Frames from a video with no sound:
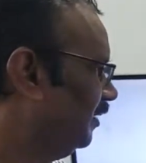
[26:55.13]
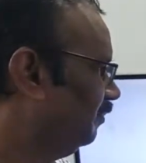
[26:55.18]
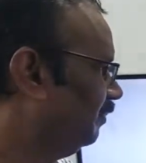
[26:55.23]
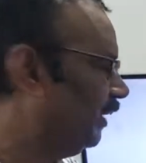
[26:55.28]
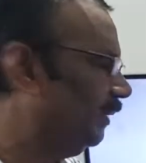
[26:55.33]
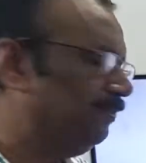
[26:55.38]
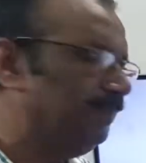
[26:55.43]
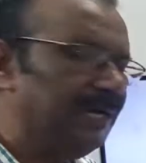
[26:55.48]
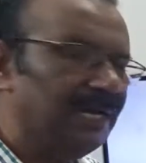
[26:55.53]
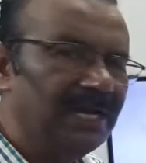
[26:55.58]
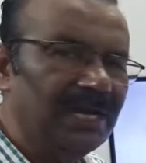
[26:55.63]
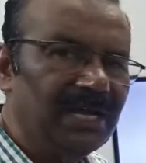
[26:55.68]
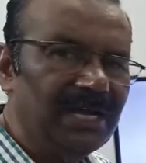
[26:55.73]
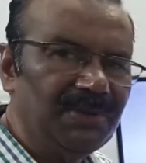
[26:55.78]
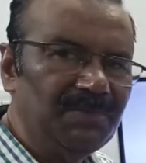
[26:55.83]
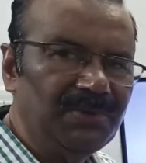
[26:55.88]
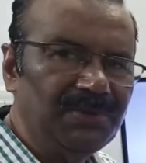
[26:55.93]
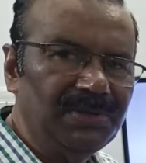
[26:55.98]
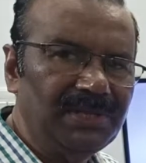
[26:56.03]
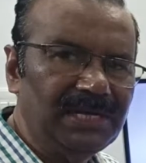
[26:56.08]
Peptide
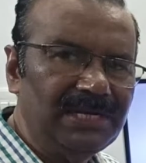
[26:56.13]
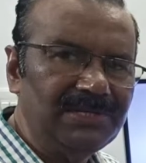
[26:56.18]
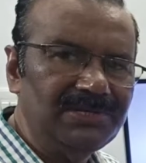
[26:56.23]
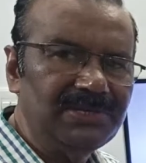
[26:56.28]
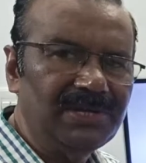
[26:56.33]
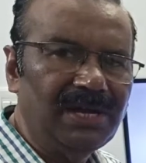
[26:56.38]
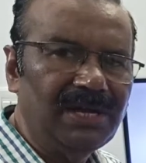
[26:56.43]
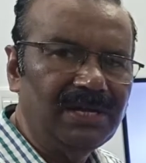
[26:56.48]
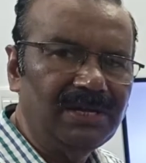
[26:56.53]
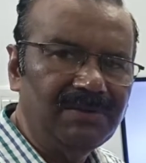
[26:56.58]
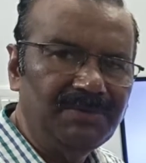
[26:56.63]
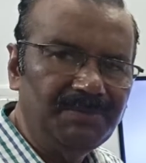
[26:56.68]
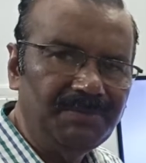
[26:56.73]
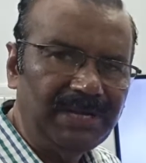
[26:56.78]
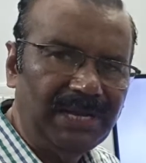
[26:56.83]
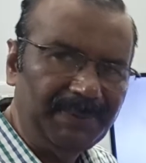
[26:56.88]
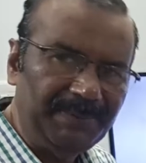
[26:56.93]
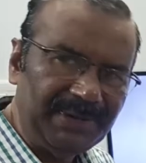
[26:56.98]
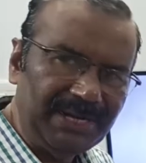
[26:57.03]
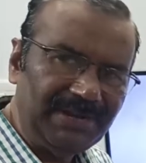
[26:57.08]
hormone, that is
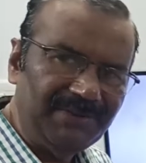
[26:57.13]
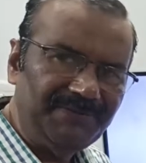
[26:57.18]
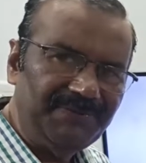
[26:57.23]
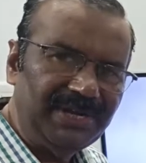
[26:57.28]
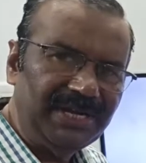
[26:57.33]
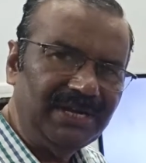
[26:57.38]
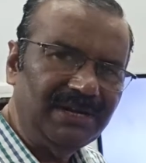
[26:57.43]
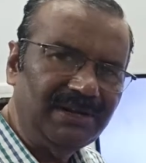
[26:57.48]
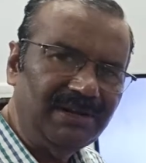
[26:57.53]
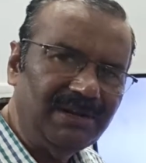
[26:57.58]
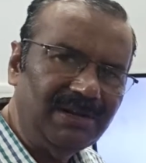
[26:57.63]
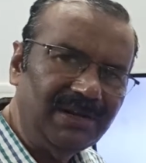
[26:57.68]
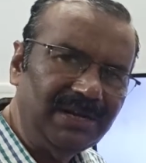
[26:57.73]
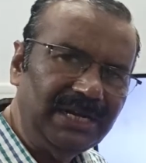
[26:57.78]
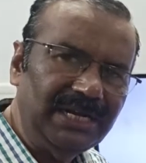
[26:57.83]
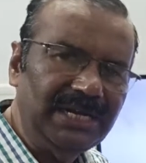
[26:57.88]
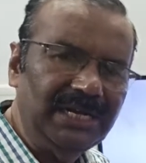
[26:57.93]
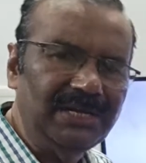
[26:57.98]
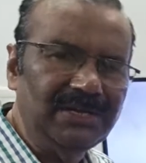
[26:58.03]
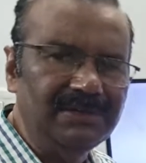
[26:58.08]
epinephrine, or
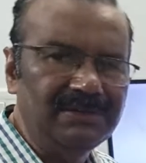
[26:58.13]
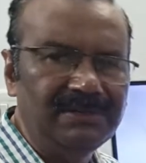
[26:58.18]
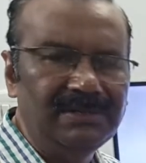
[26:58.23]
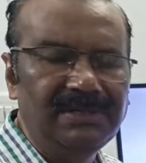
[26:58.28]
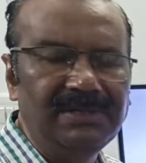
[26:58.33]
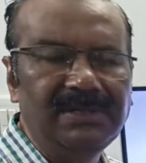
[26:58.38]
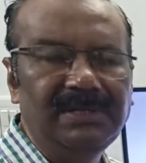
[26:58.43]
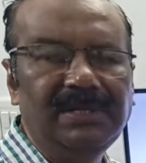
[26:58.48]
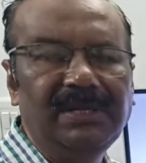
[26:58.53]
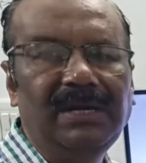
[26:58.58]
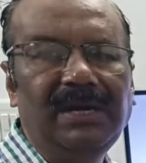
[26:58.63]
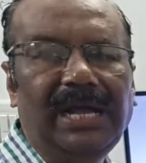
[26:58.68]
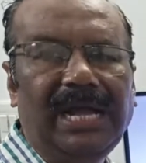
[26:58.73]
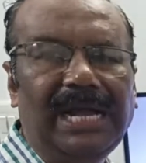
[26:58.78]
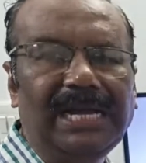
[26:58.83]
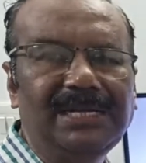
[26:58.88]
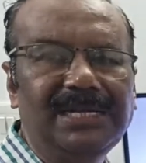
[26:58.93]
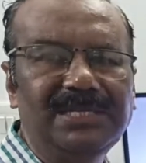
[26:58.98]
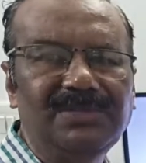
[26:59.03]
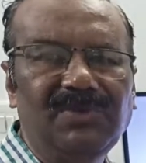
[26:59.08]

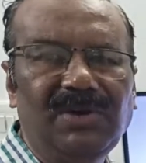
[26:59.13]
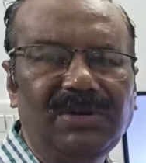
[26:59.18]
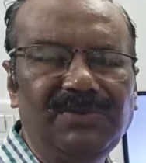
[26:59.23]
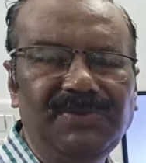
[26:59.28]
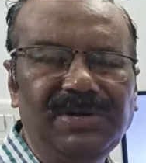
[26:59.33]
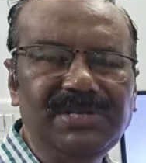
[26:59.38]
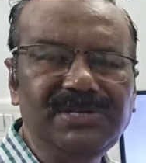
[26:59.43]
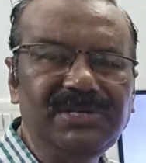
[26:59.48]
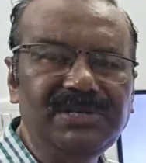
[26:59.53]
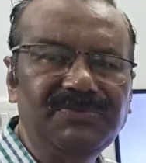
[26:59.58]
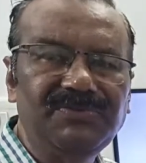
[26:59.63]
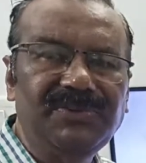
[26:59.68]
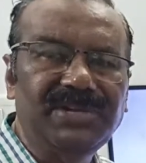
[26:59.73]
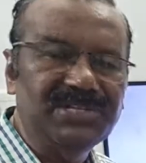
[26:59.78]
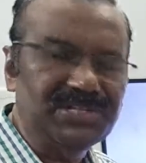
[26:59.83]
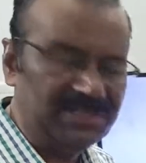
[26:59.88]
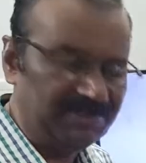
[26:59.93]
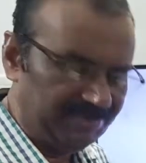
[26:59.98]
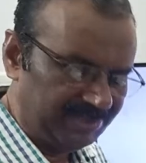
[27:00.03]
act as what, friends? First